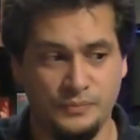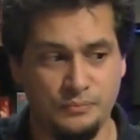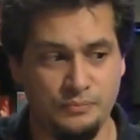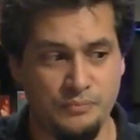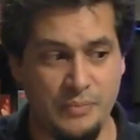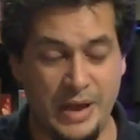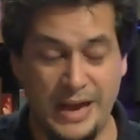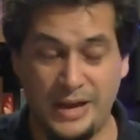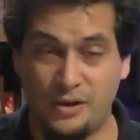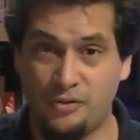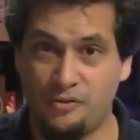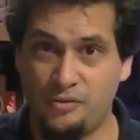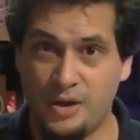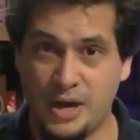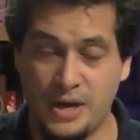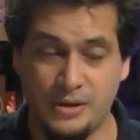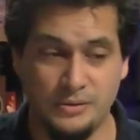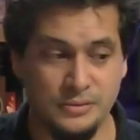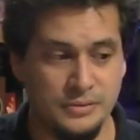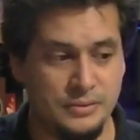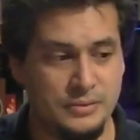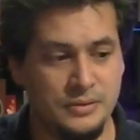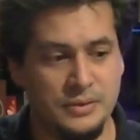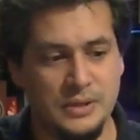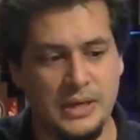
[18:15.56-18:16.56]

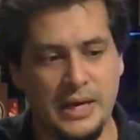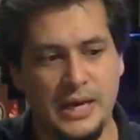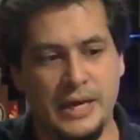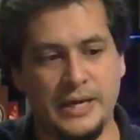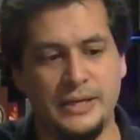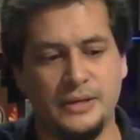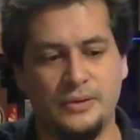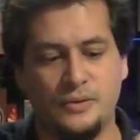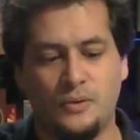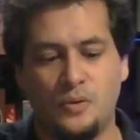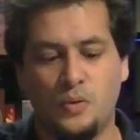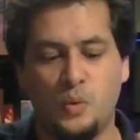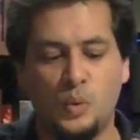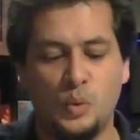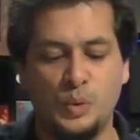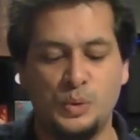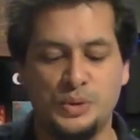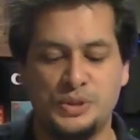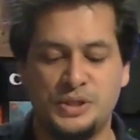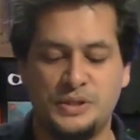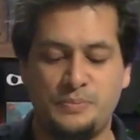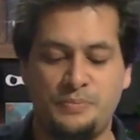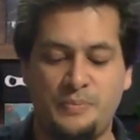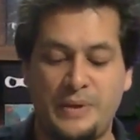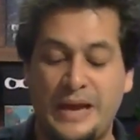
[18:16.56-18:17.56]
background and all the
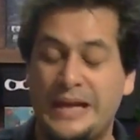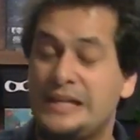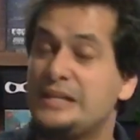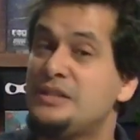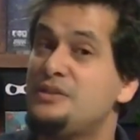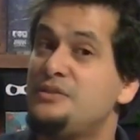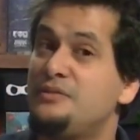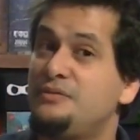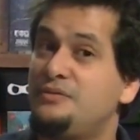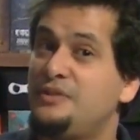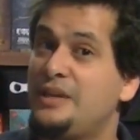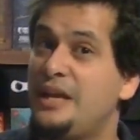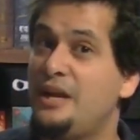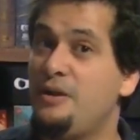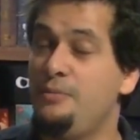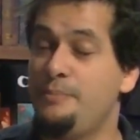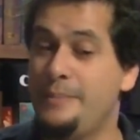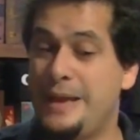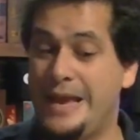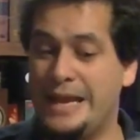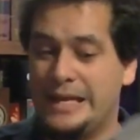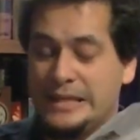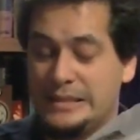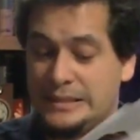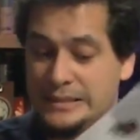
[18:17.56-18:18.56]
specs of their
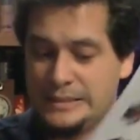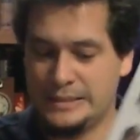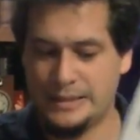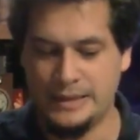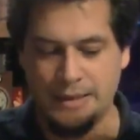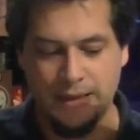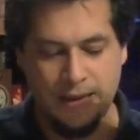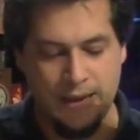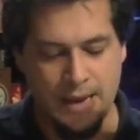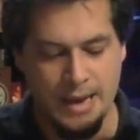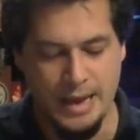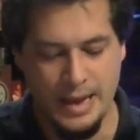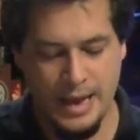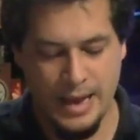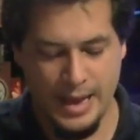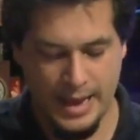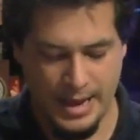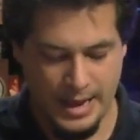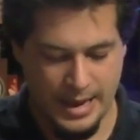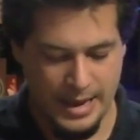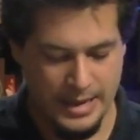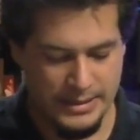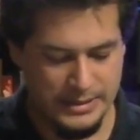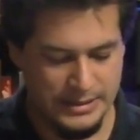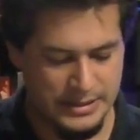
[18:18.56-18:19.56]
mechs.
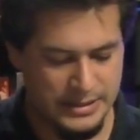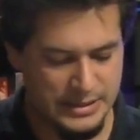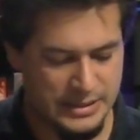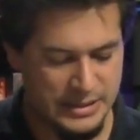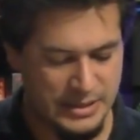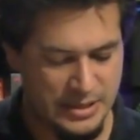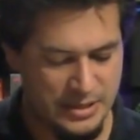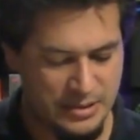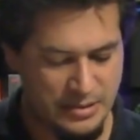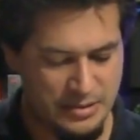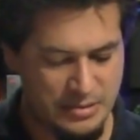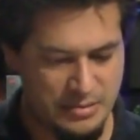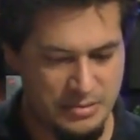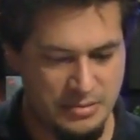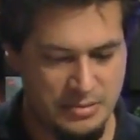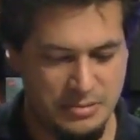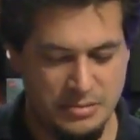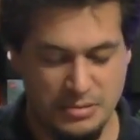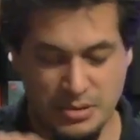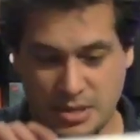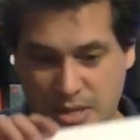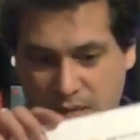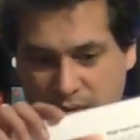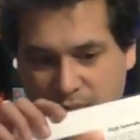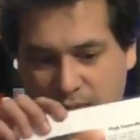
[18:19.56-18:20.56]
And
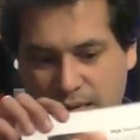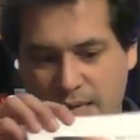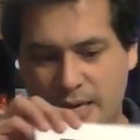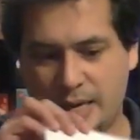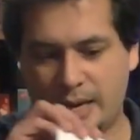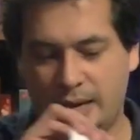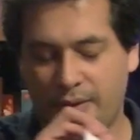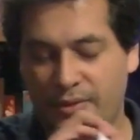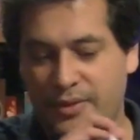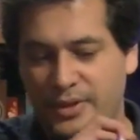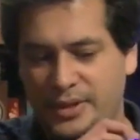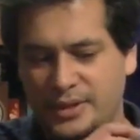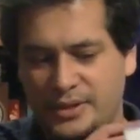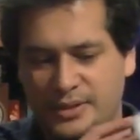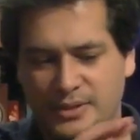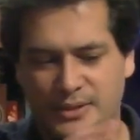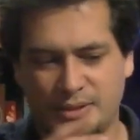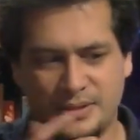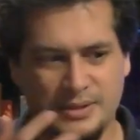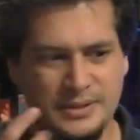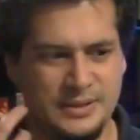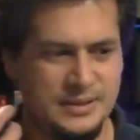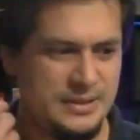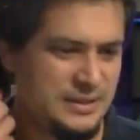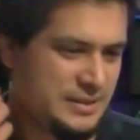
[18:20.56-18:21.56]
so I think
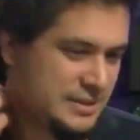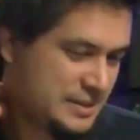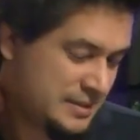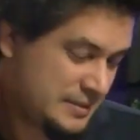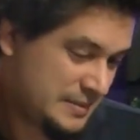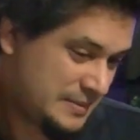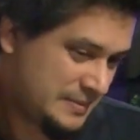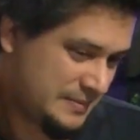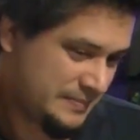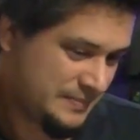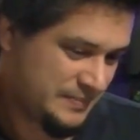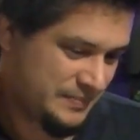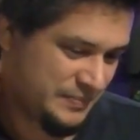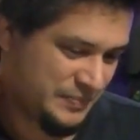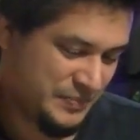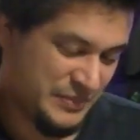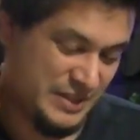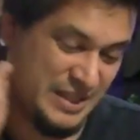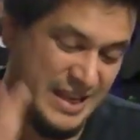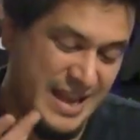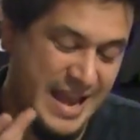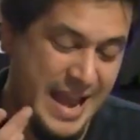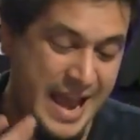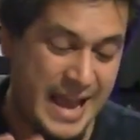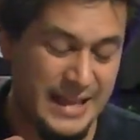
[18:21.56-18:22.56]

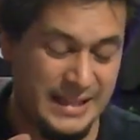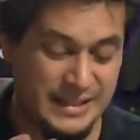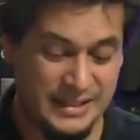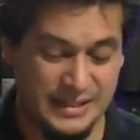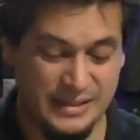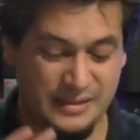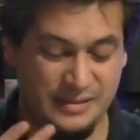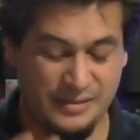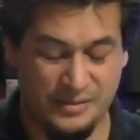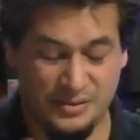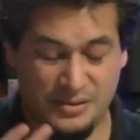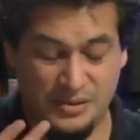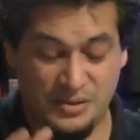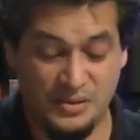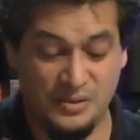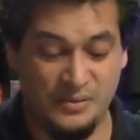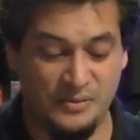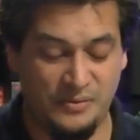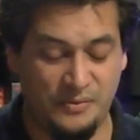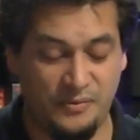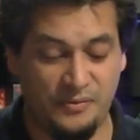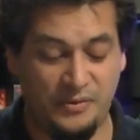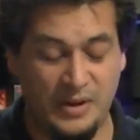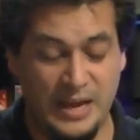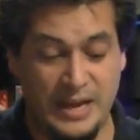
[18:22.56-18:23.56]
it adds to the
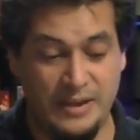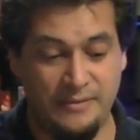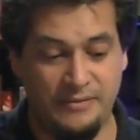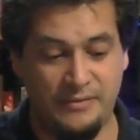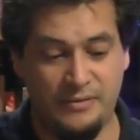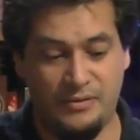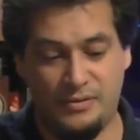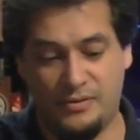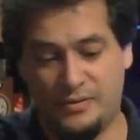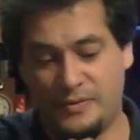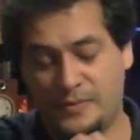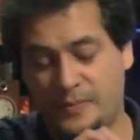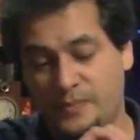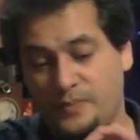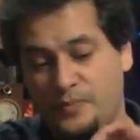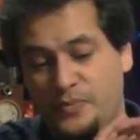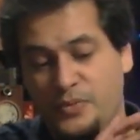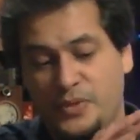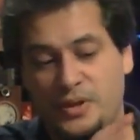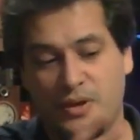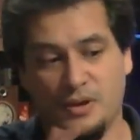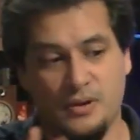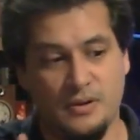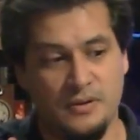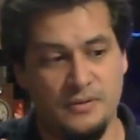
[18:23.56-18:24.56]
flavor
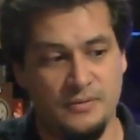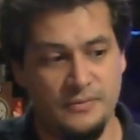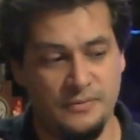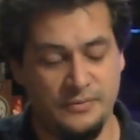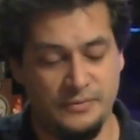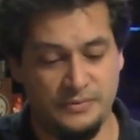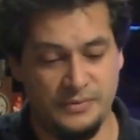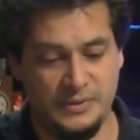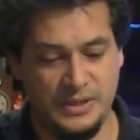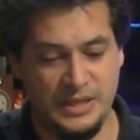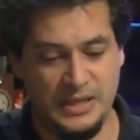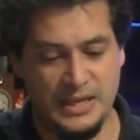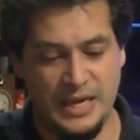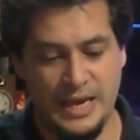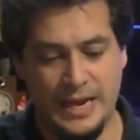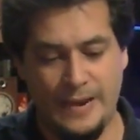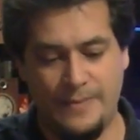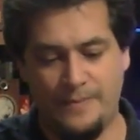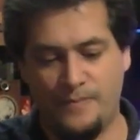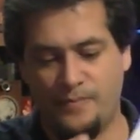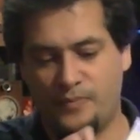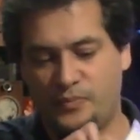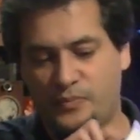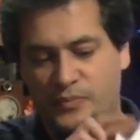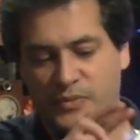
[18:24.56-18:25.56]
of the
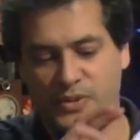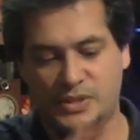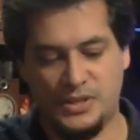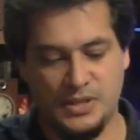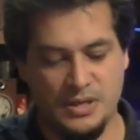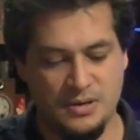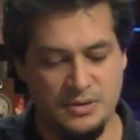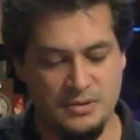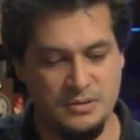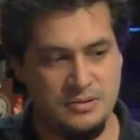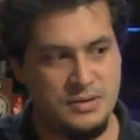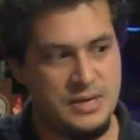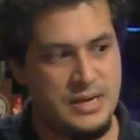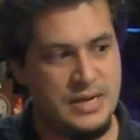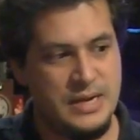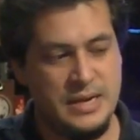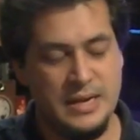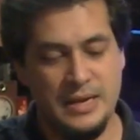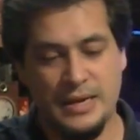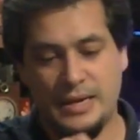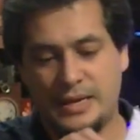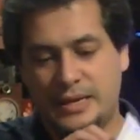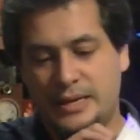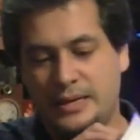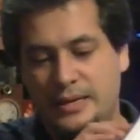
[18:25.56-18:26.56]
game. So
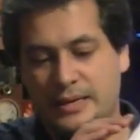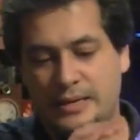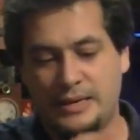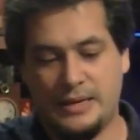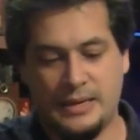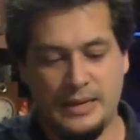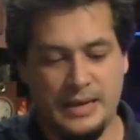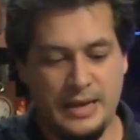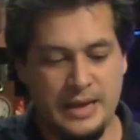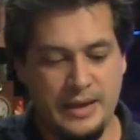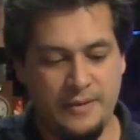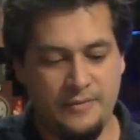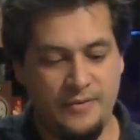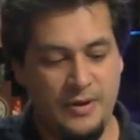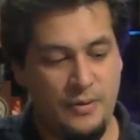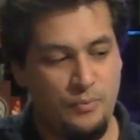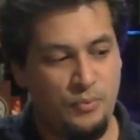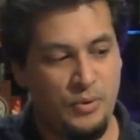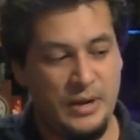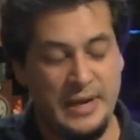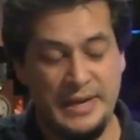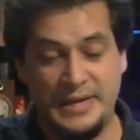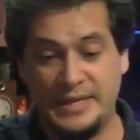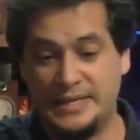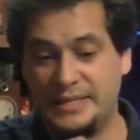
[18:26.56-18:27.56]
if I
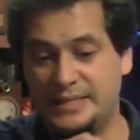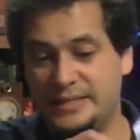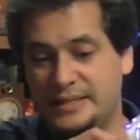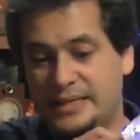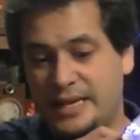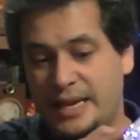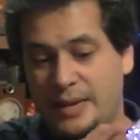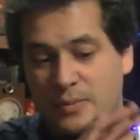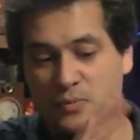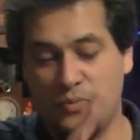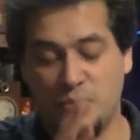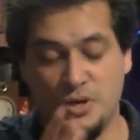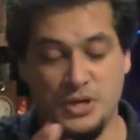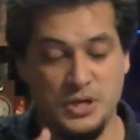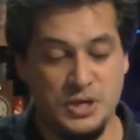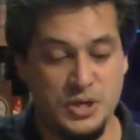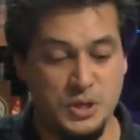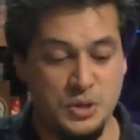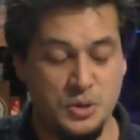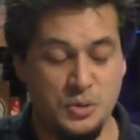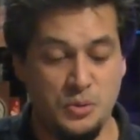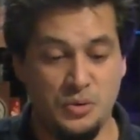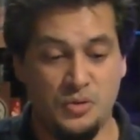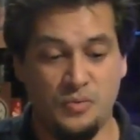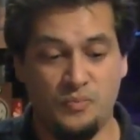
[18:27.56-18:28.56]
play this game with
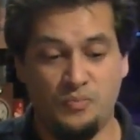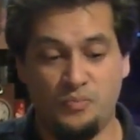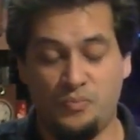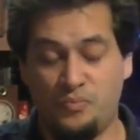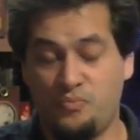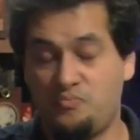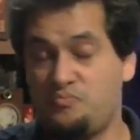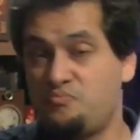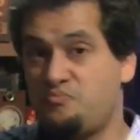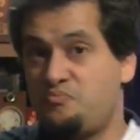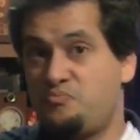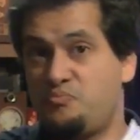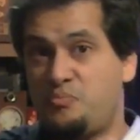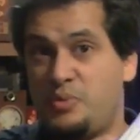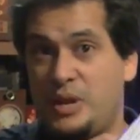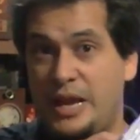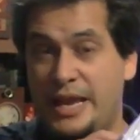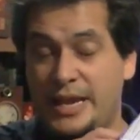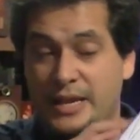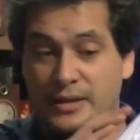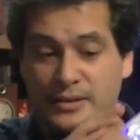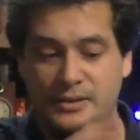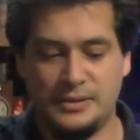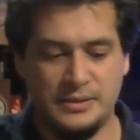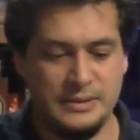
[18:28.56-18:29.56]
new
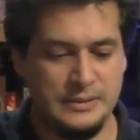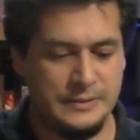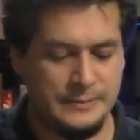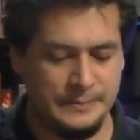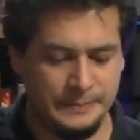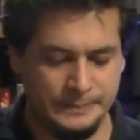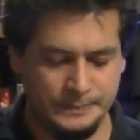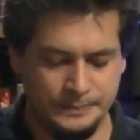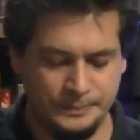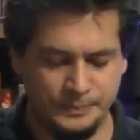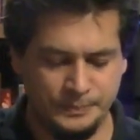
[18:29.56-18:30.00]
players,